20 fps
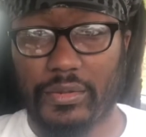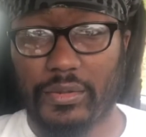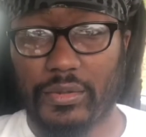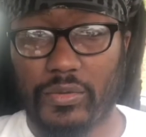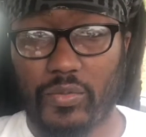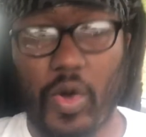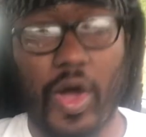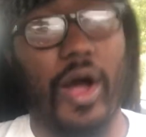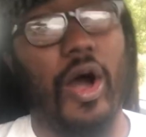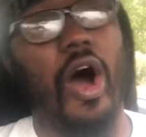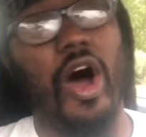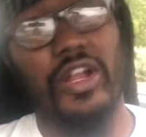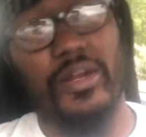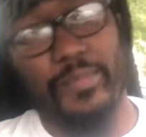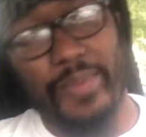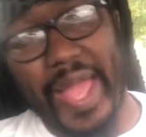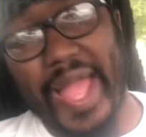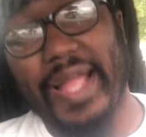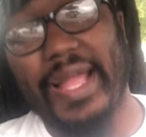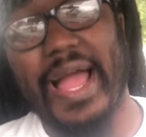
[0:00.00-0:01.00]
Well, all the
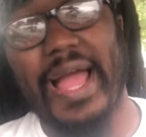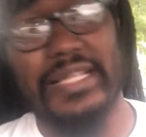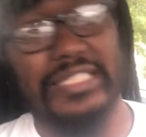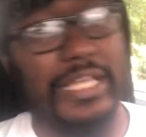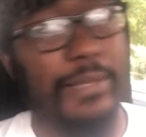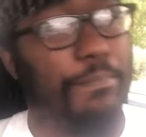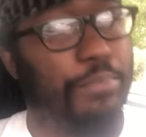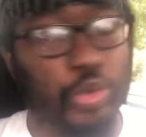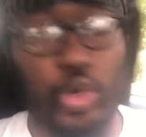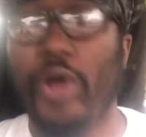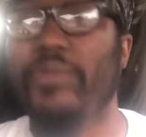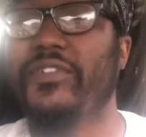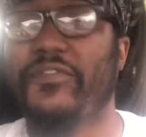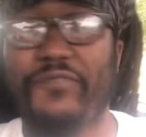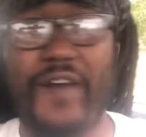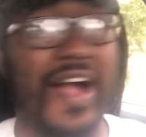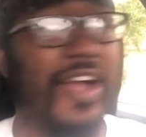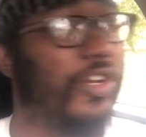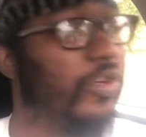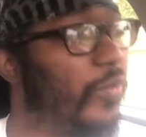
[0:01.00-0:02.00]
bad guys. He blew up the
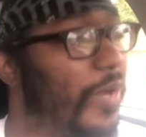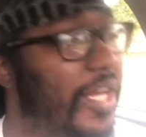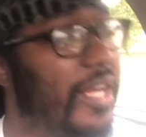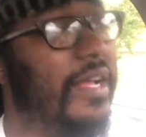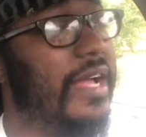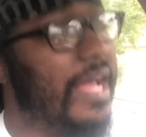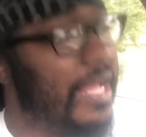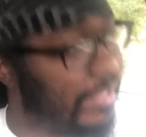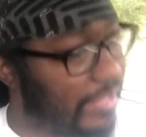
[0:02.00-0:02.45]
fucking arena,